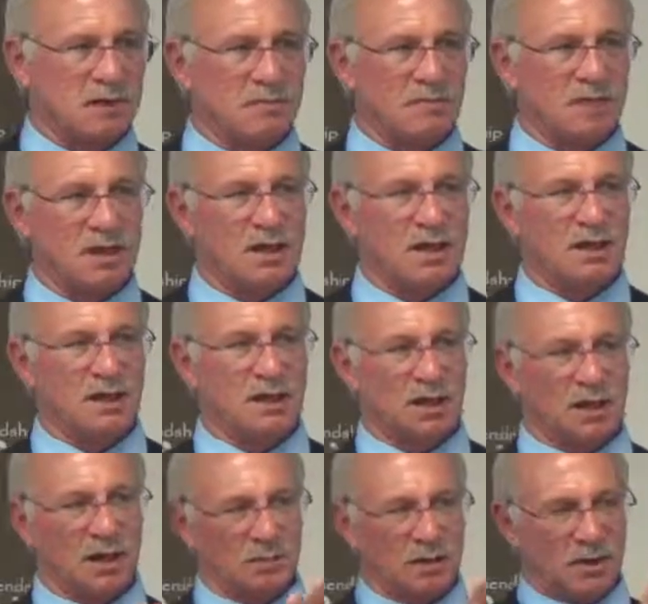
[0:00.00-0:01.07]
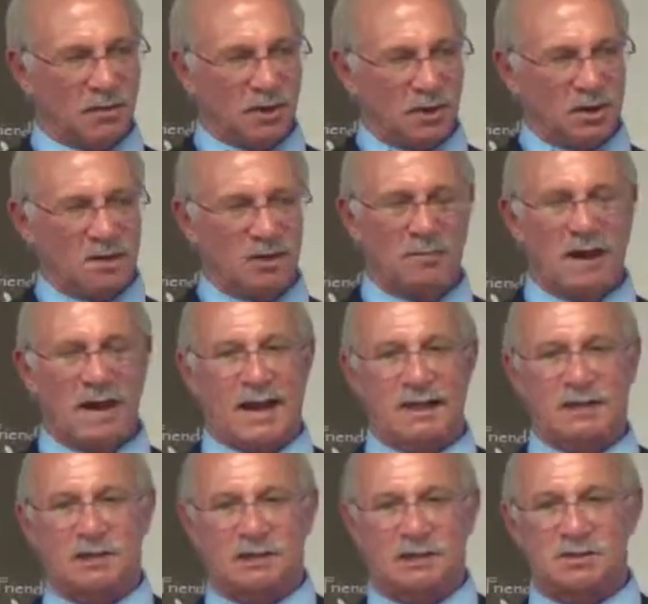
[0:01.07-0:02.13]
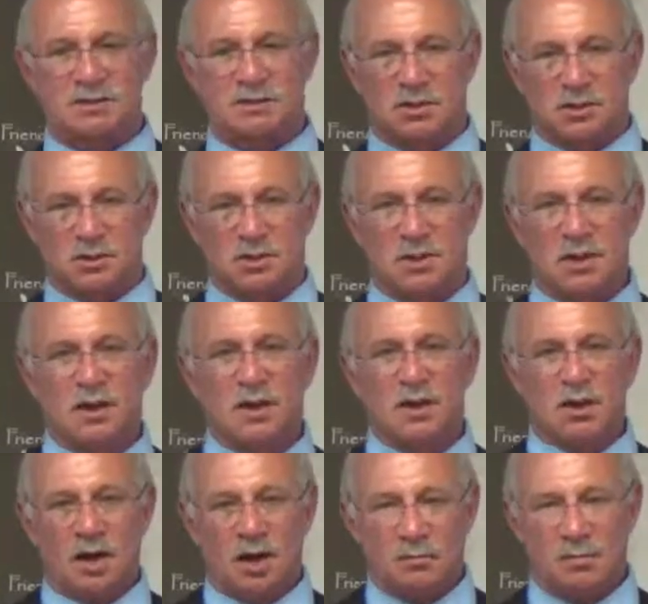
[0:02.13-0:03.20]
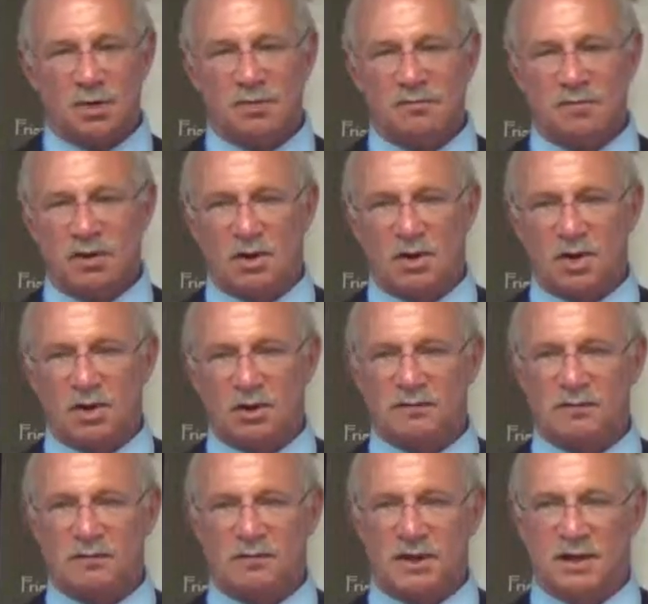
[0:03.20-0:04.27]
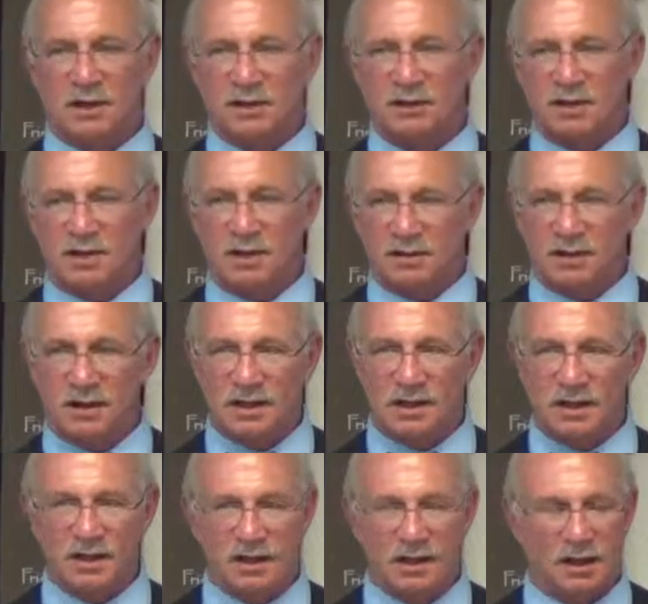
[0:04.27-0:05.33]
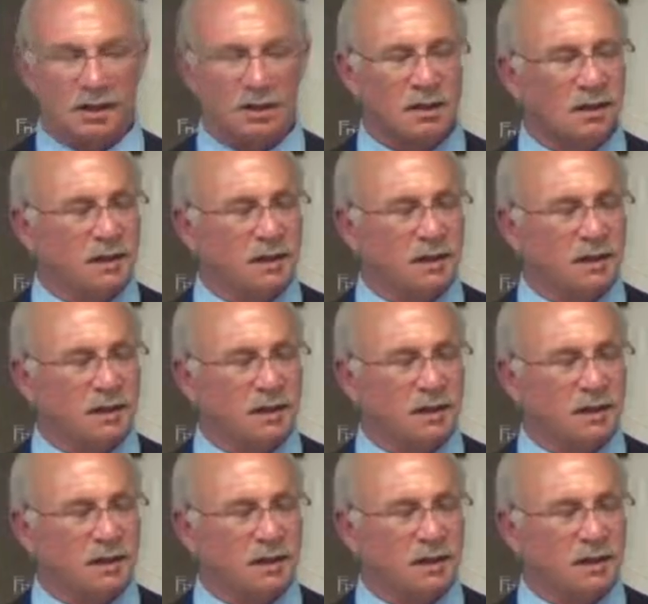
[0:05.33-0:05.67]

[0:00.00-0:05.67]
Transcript: vacant, and it'll be one in the back there. So I'll move you along from there to get the healing.